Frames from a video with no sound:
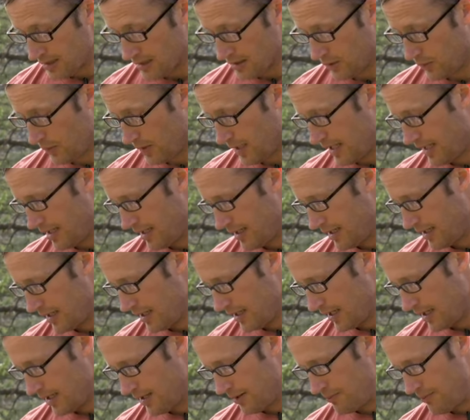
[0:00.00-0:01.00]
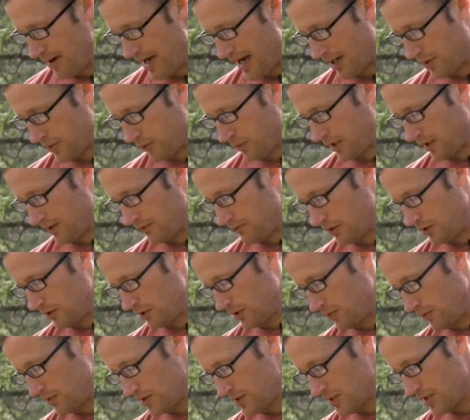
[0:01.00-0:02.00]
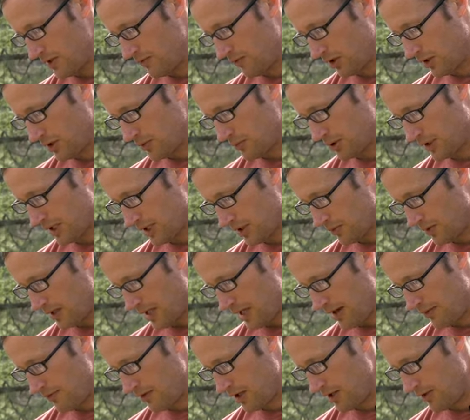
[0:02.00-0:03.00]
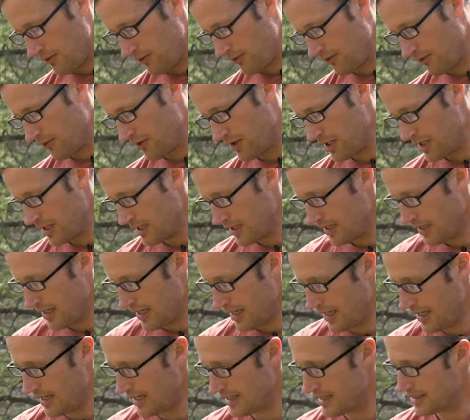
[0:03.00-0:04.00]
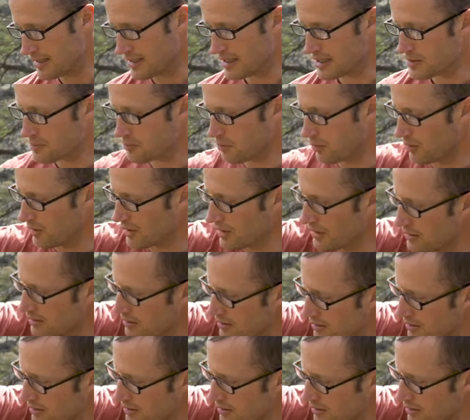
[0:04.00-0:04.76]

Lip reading: go ahead and back whatever receiver end plate we have off. And at this point,